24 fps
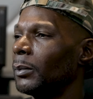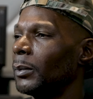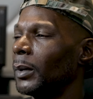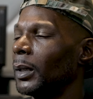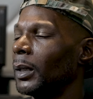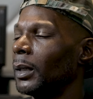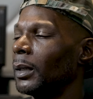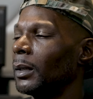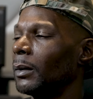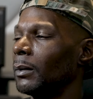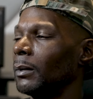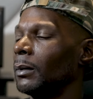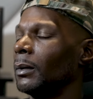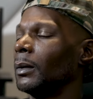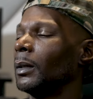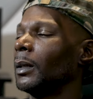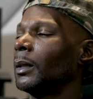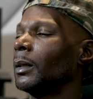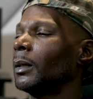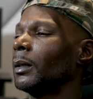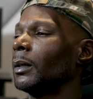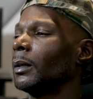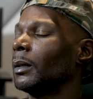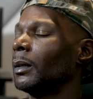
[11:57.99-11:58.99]
May,
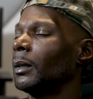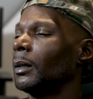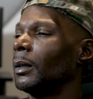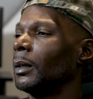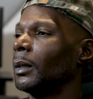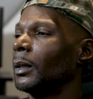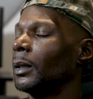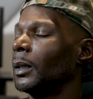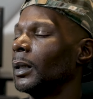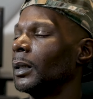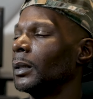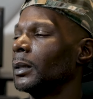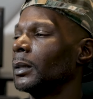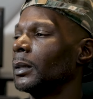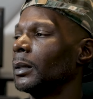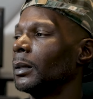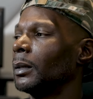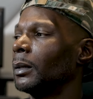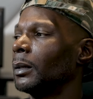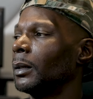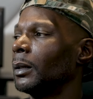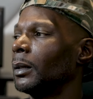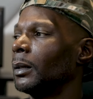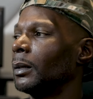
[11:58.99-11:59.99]
I guess in
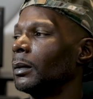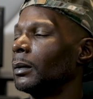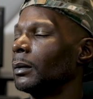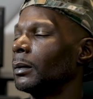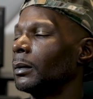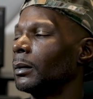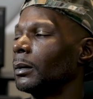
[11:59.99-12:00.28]
like...